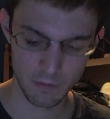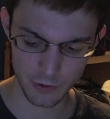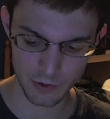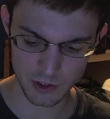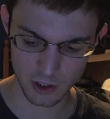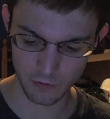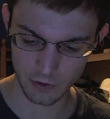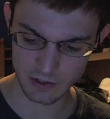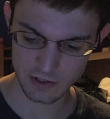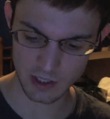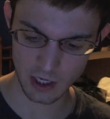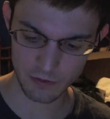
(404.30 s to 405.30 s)
the server
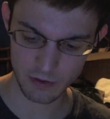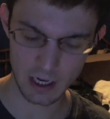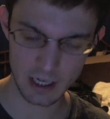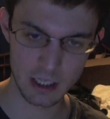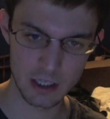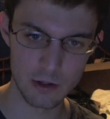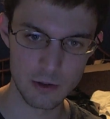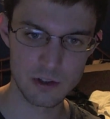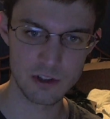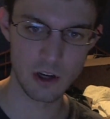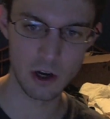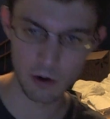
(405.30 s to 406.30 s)
itself that I can use,
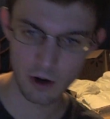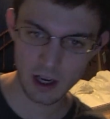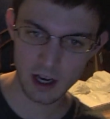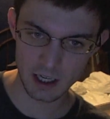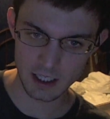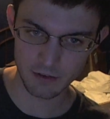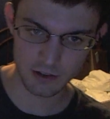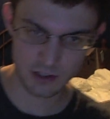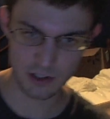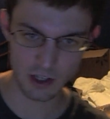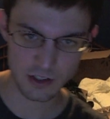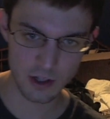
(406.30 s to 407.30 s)
so I definitely
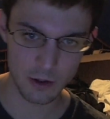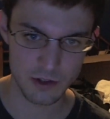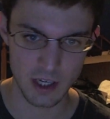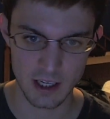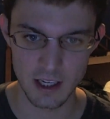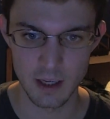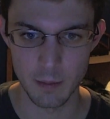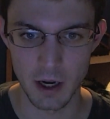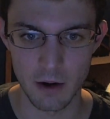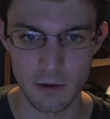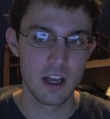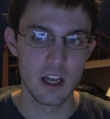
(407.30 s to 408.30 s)
suggest go check him
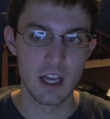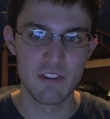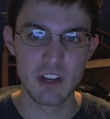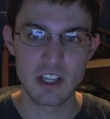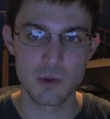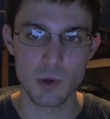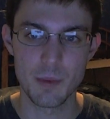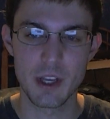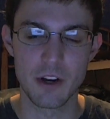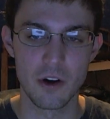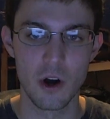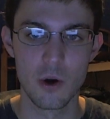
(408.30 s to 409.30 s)
out. If you guys want to make
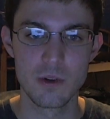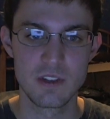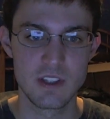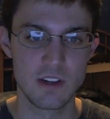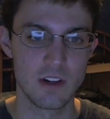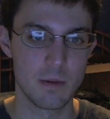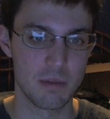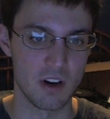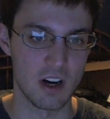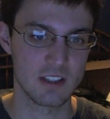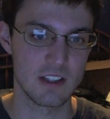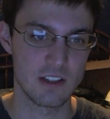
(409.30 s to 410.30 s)
your own Siri
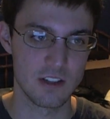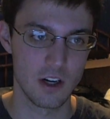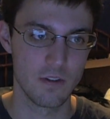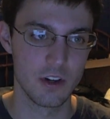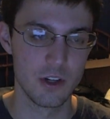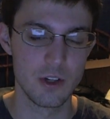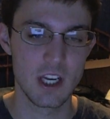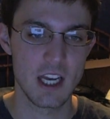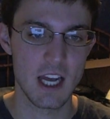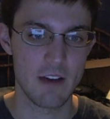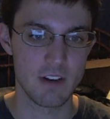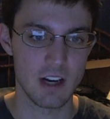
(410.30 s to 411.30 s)
proxy server, you need to
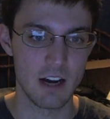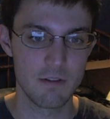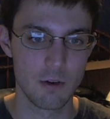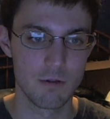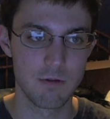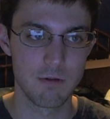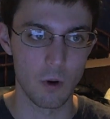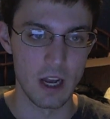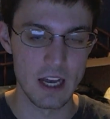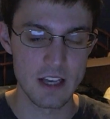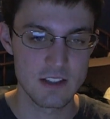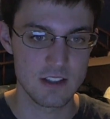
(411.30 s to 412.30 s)
have an iPhone
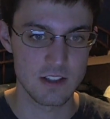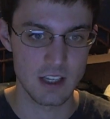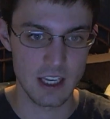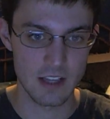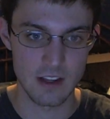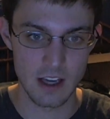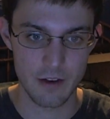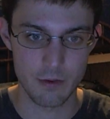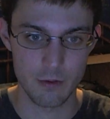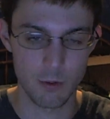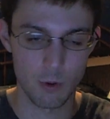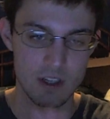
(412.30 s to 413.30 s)
4S to get the
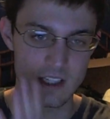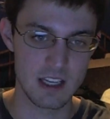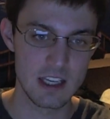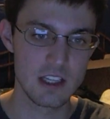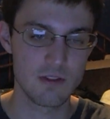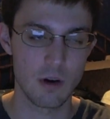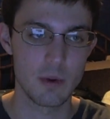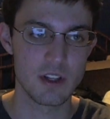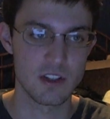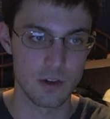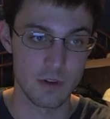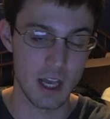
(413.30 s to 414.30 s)
iPhone 4S keys from it.
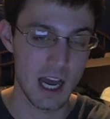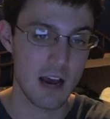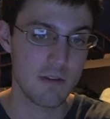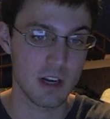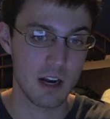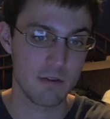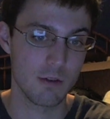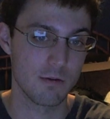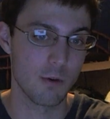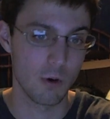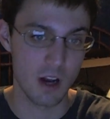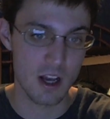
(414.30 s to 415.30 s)
So if you have an iPhone
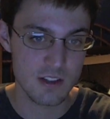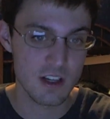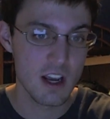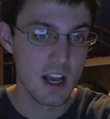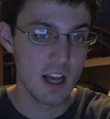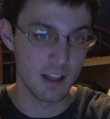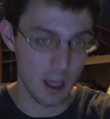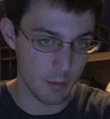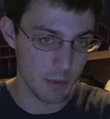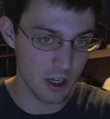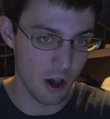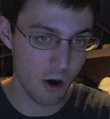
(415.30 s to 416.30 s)
4S, let
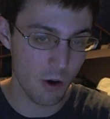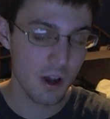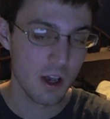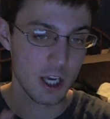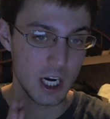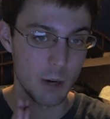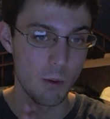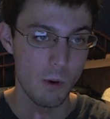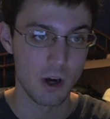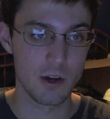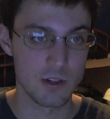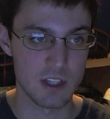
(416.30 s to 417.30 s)
me know, and I will
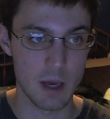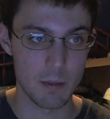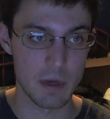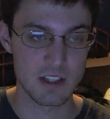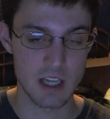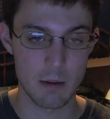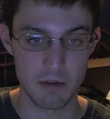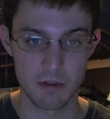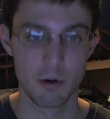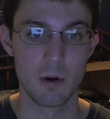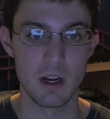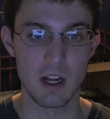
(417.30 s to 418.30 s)
walk you step by step
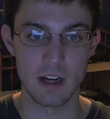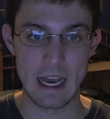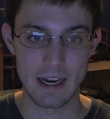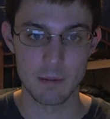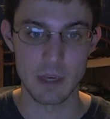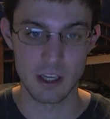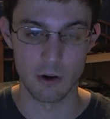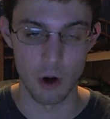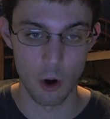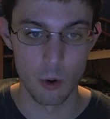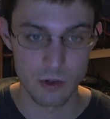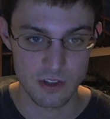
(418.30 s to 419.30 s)
through it on how to make your
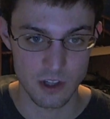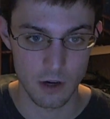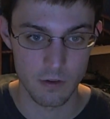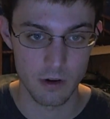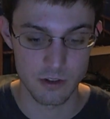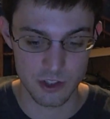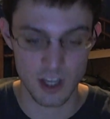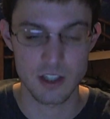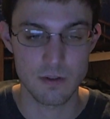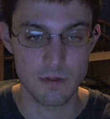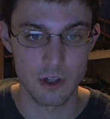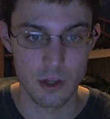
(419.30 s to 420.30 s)
own server
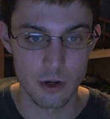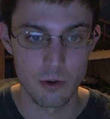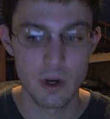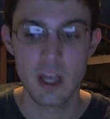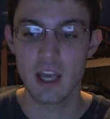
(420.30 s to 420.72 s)
just for you